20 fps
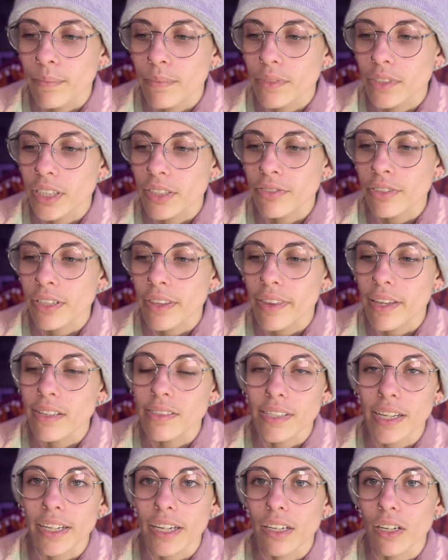different things
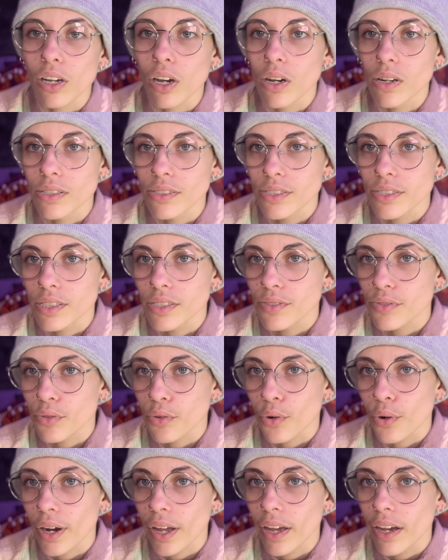that can cause
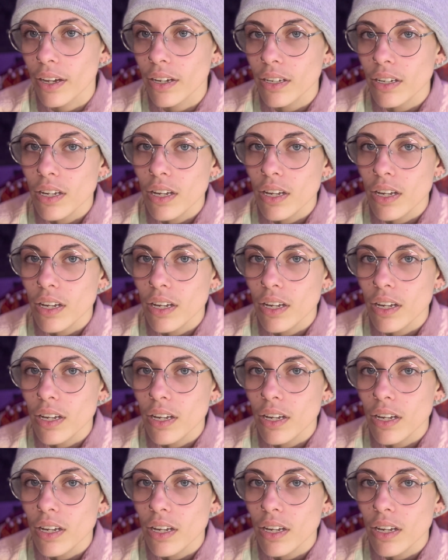dysphoria,